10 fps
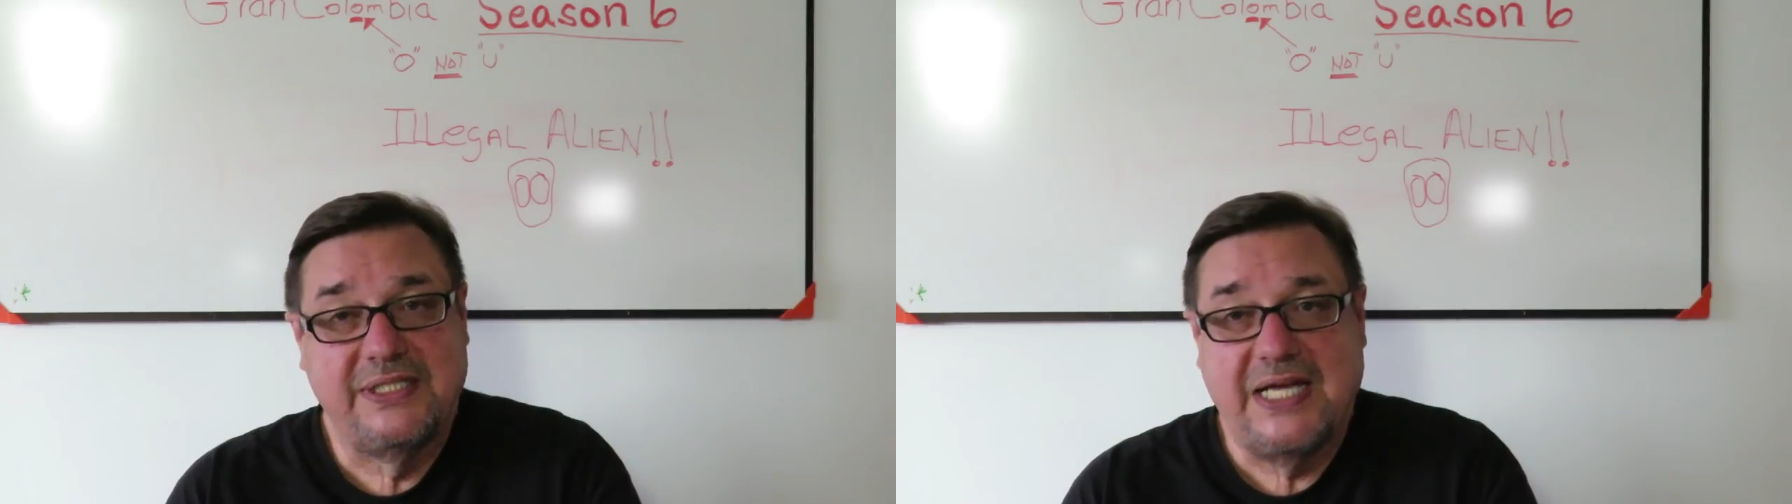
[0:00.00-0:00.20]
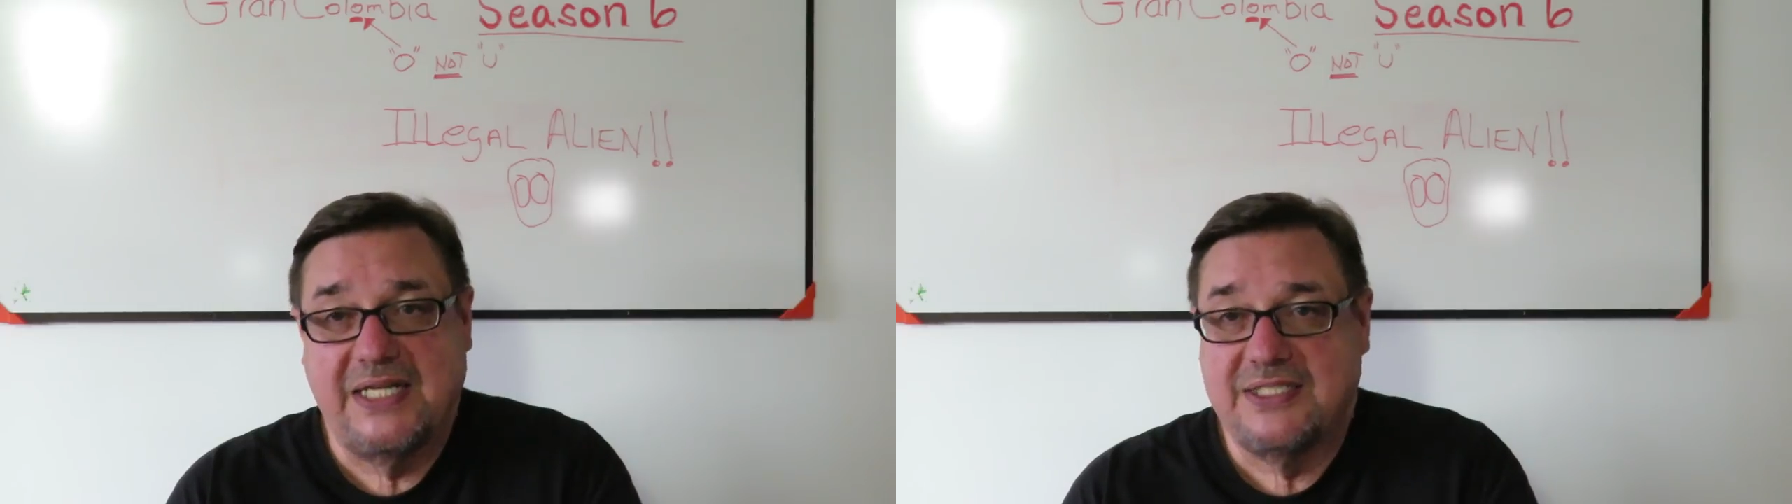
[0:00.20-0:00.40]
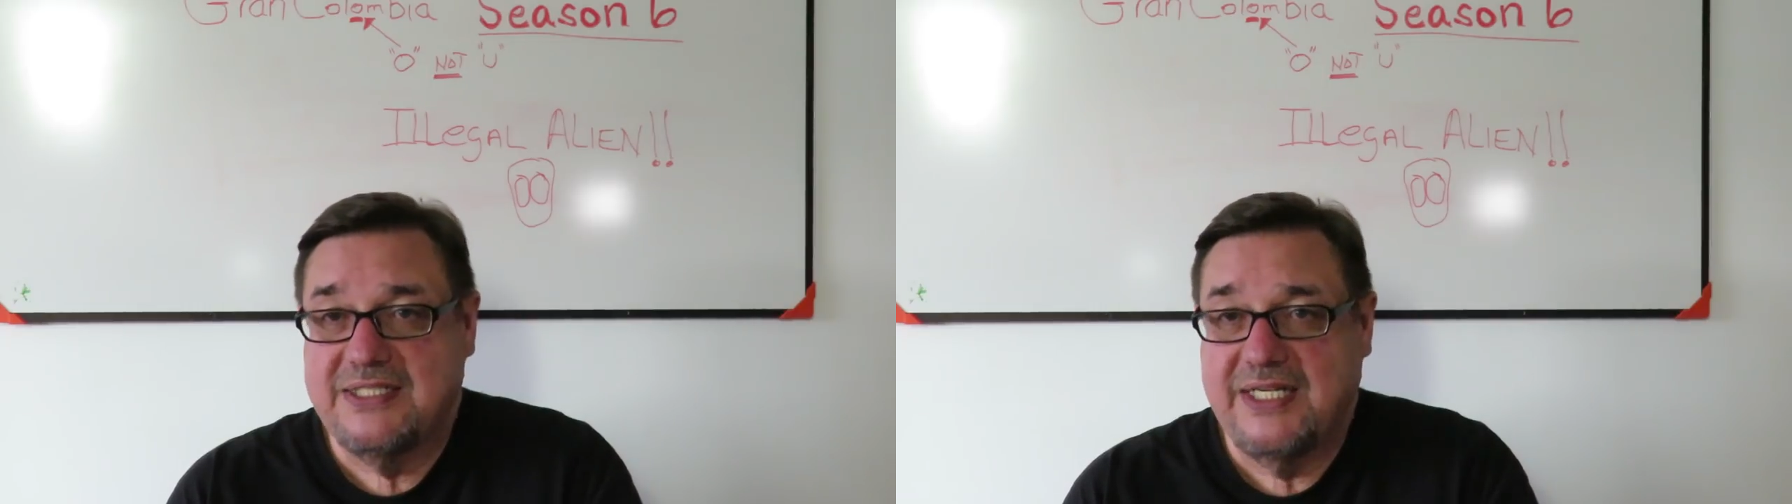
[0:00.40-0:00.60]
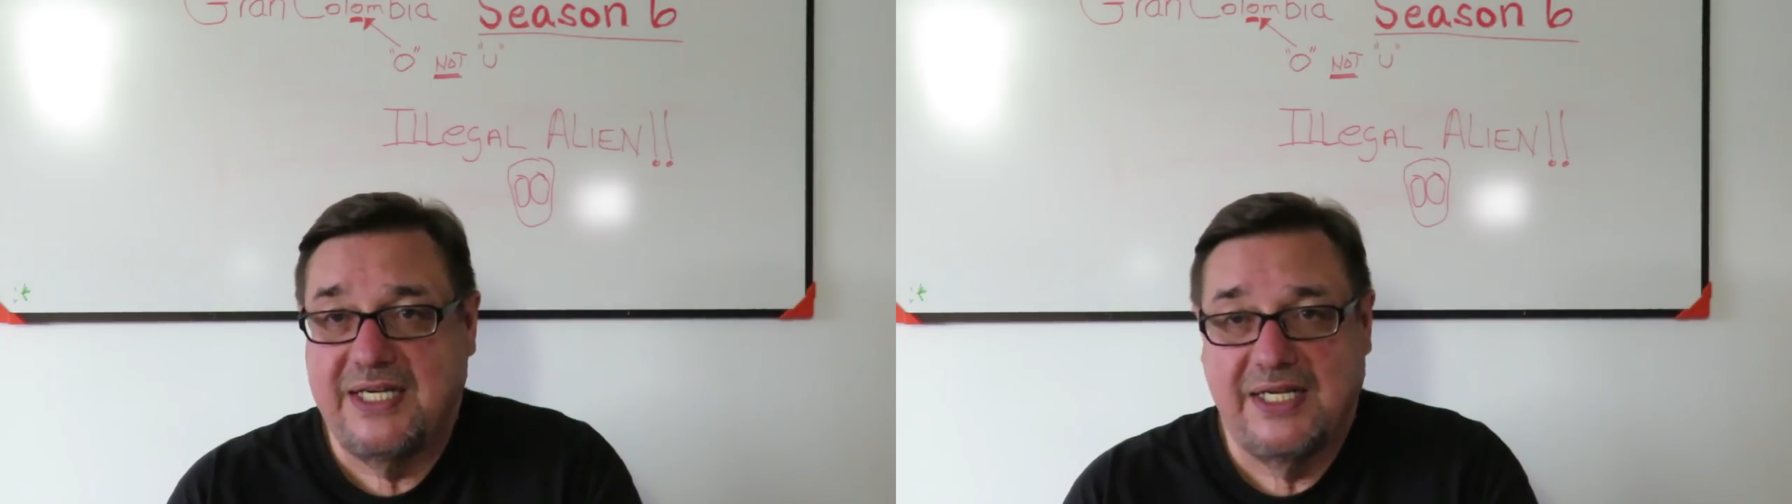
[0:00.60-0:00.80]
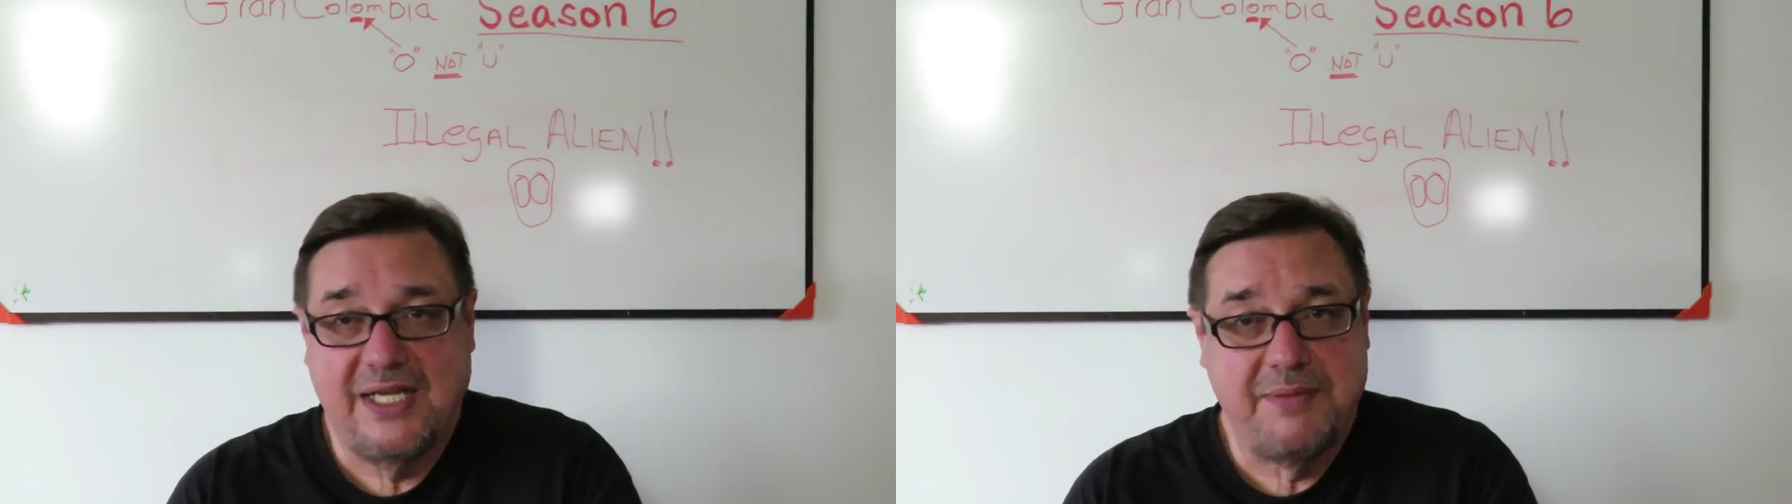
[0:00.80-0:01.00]
not
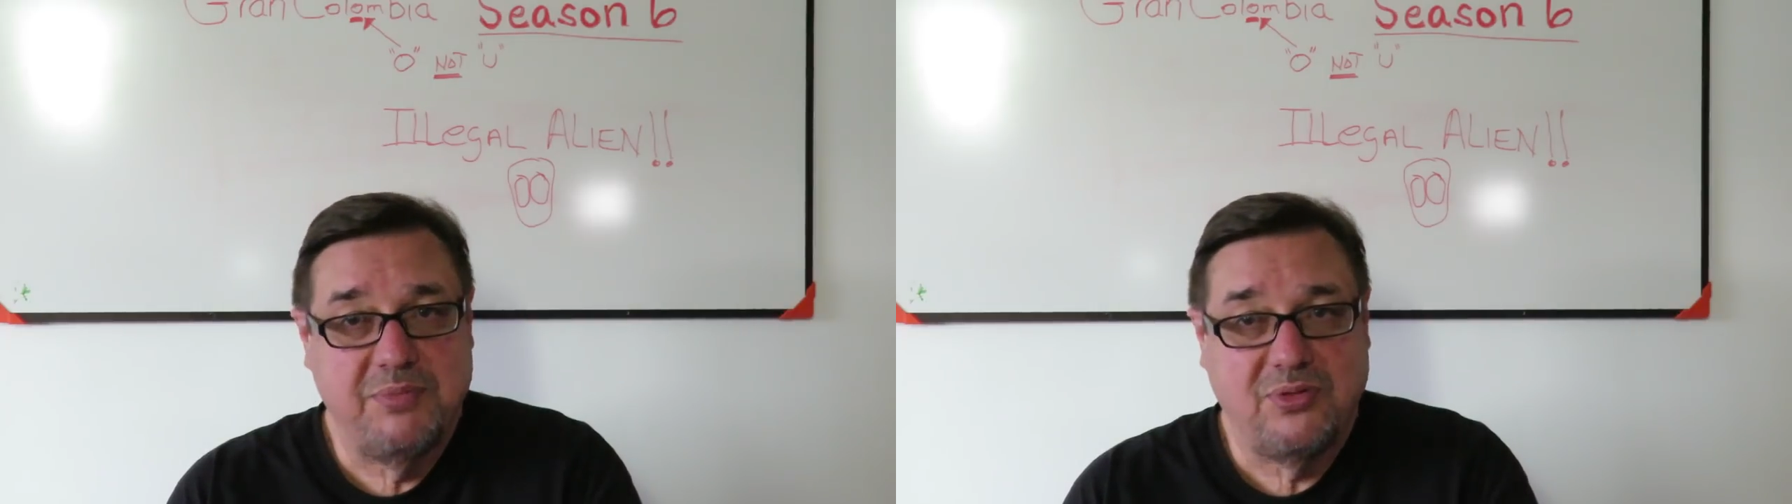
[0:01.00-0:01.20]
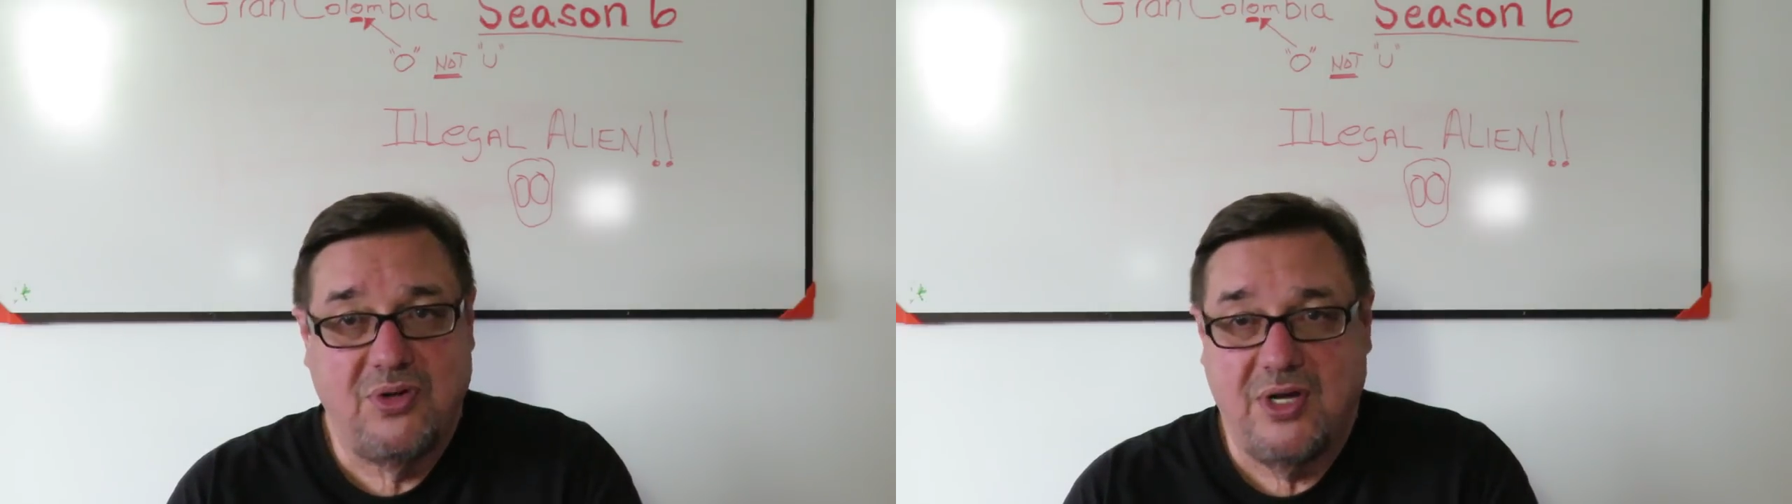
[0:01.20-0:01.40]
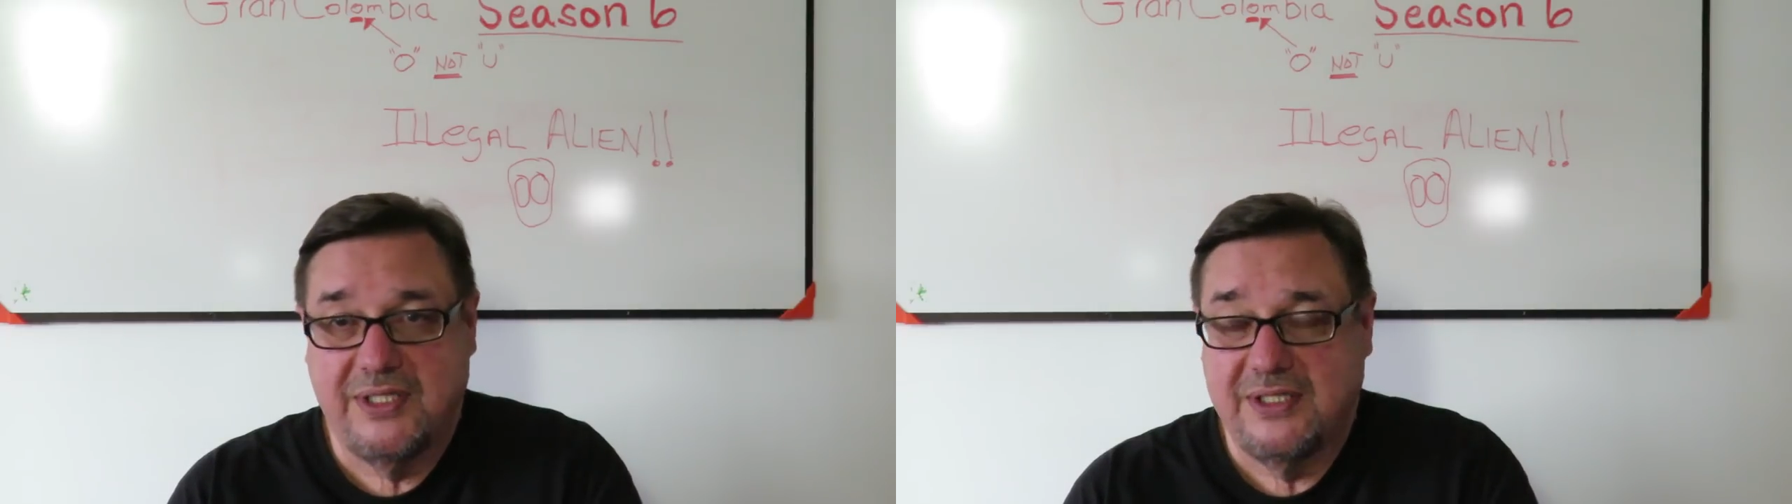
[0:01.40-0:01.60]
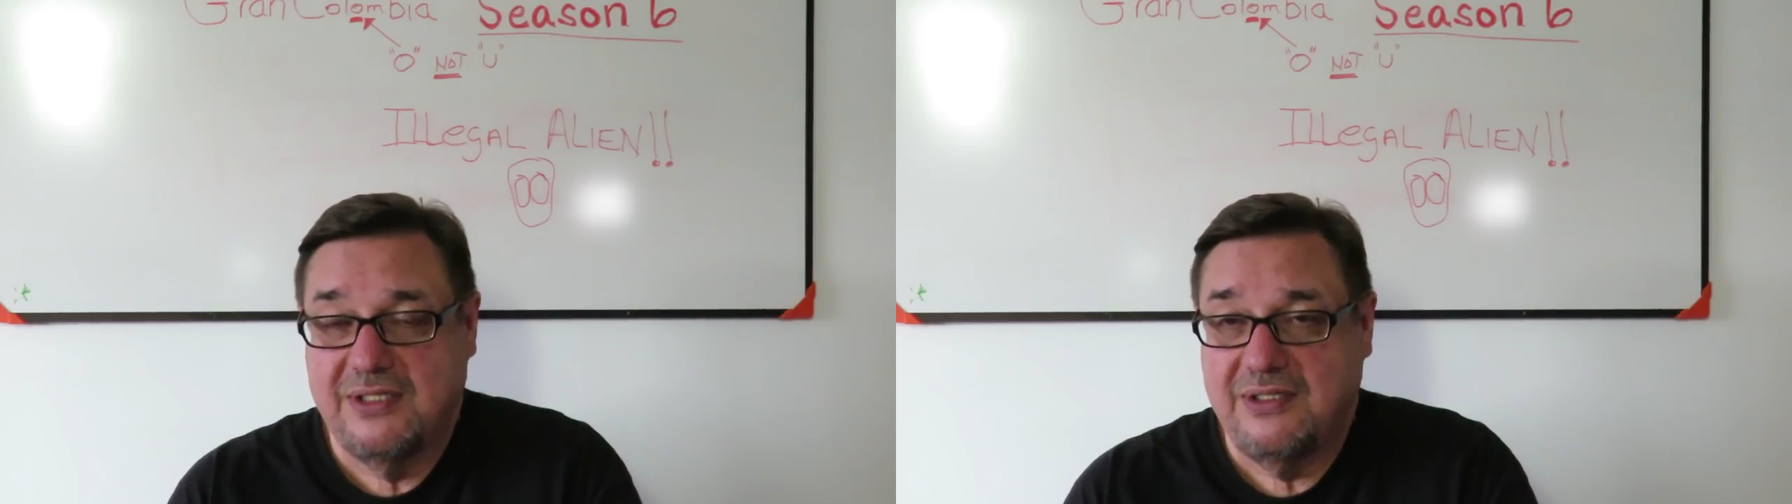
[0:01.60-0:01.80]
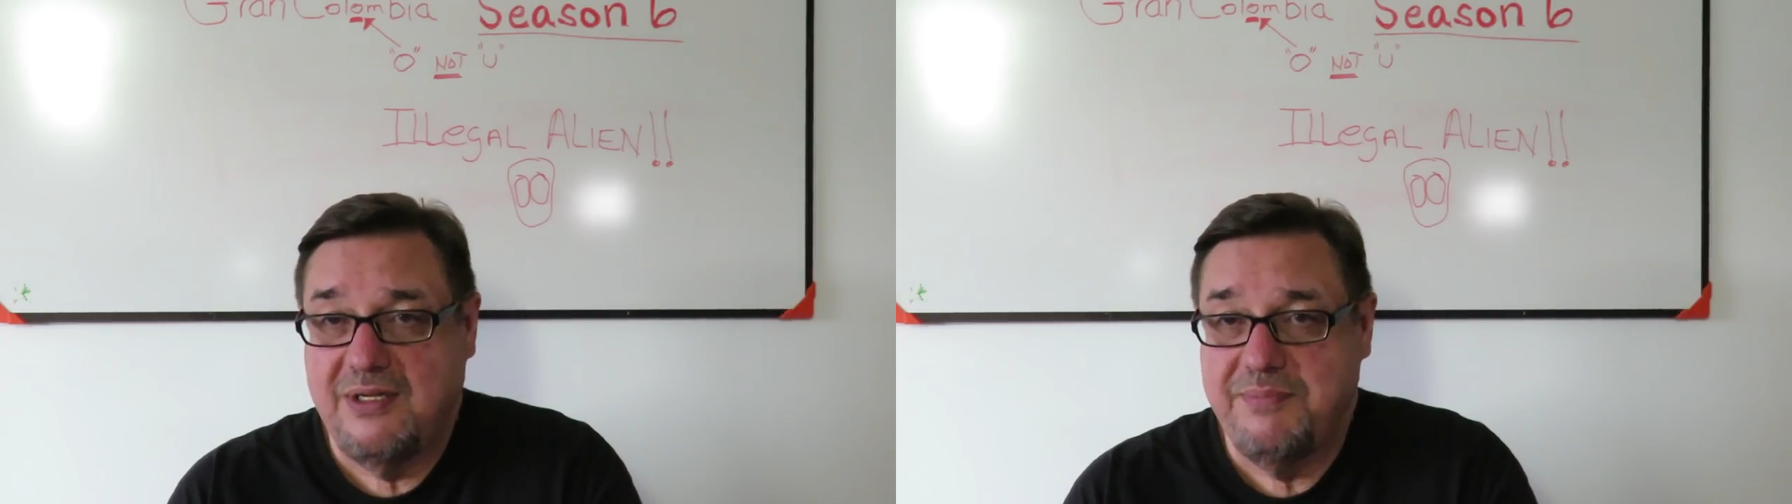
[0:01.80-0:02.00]
saying I belong in
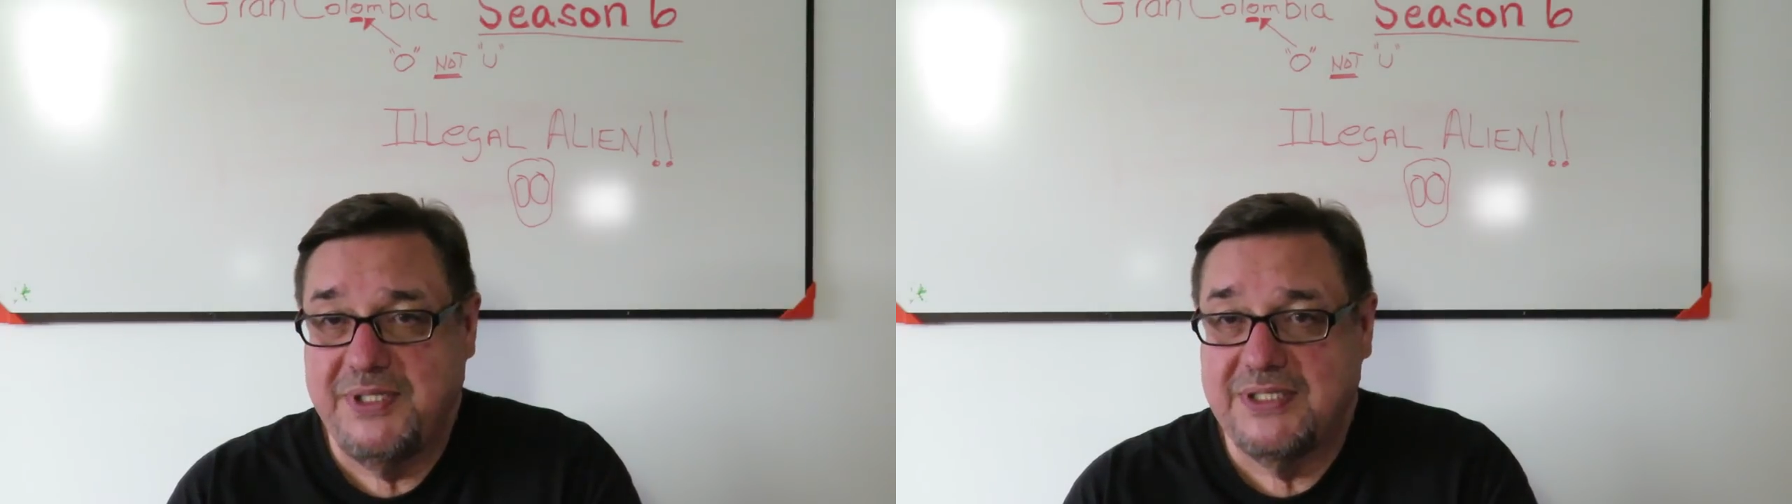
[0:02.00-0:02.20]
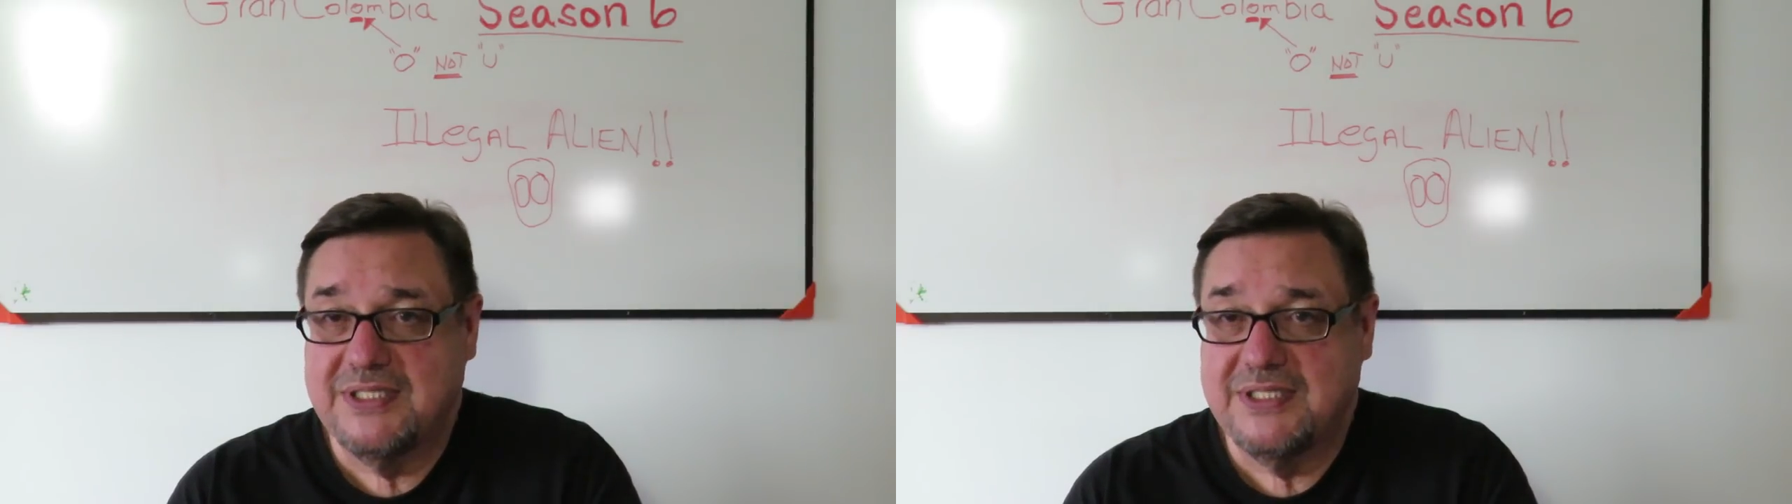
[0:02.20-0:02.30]
Colombia.